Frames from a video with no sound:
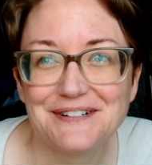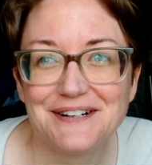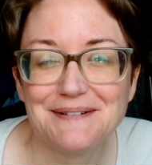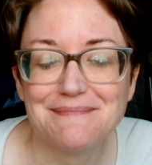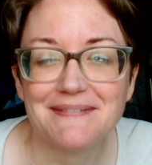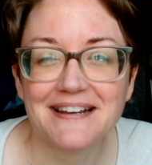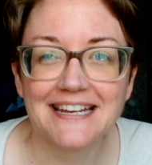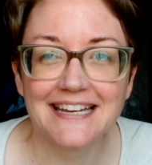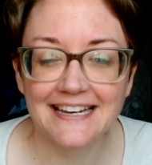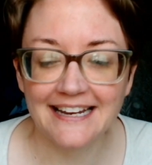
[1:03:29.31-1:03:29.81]
I'm
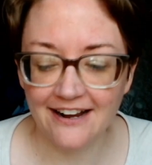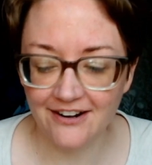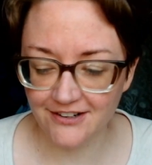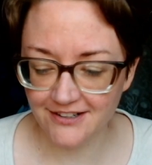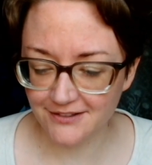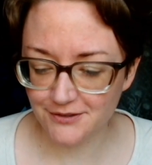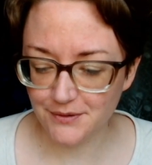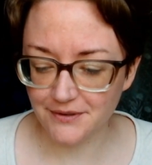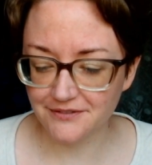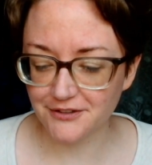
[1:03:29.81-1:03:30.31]
making out
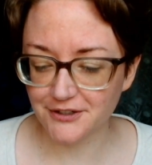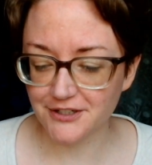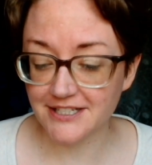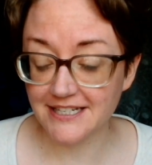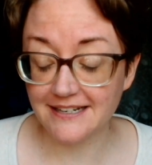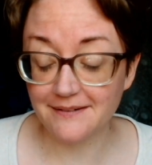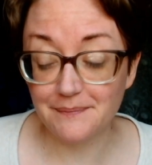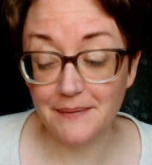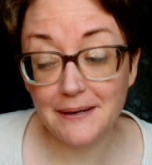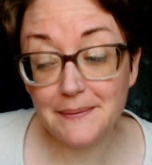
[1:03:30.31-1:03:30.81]
at
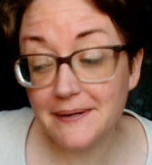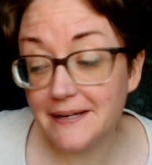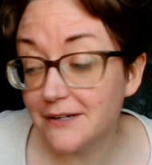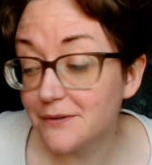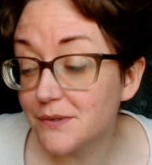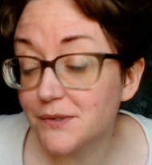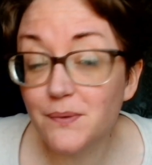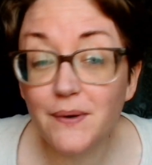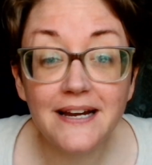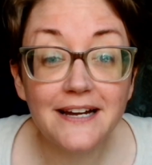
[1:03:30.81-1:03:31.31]
12:13. Maybe it
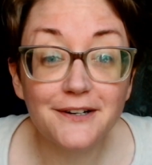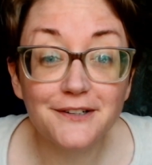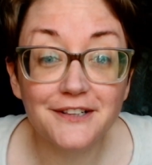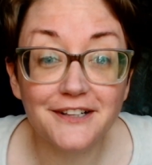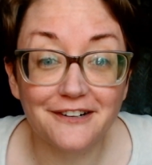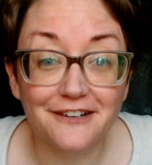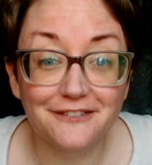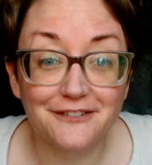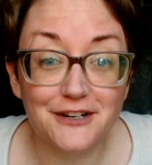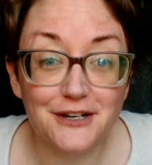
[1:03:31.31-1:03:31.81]
was way
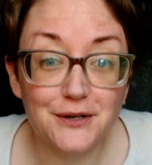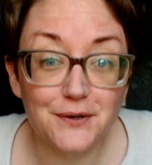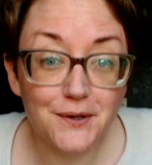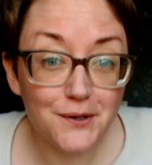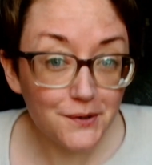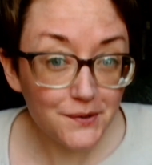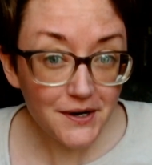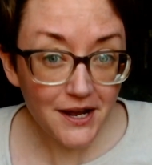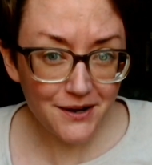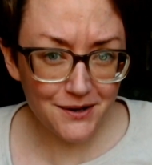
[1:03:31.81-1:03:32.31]
earlier for you.
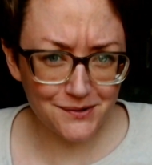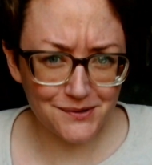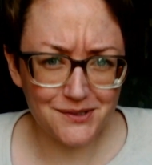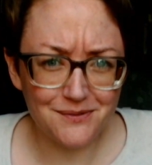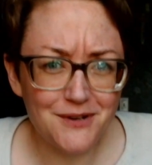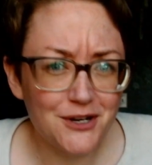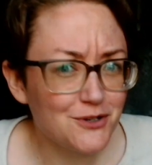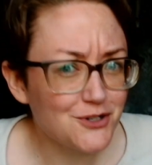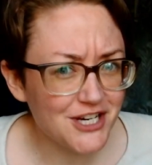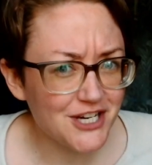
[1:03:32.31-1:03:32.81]
Who knows?
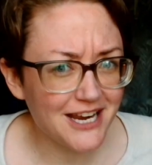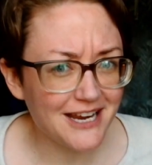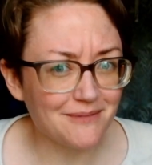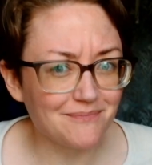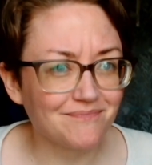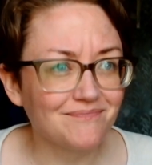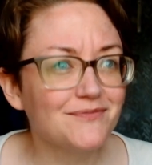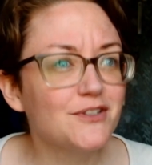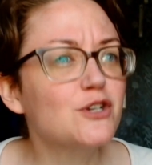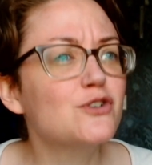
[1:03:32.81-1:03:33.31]
No
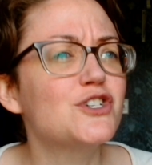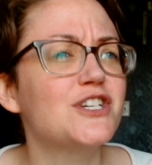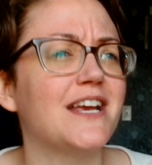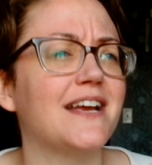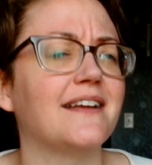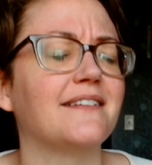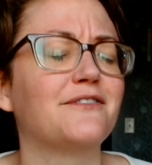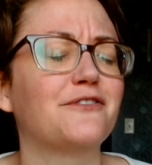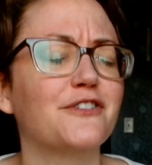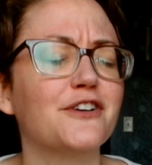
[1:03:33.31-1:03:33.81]
shame, no
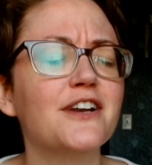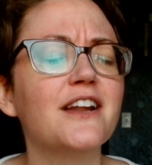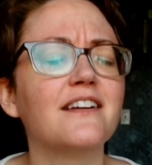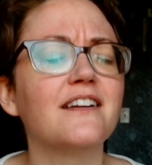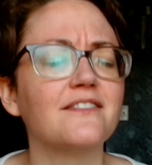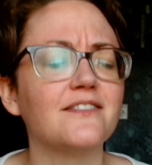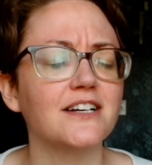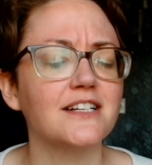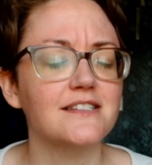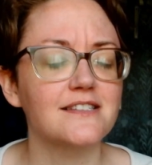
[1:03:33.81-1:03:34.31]
shame for none
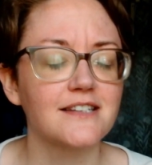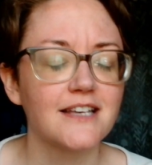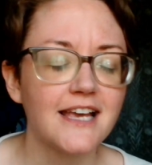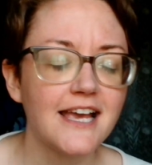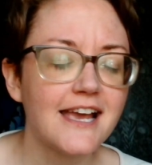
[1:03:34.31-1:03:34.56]
of us.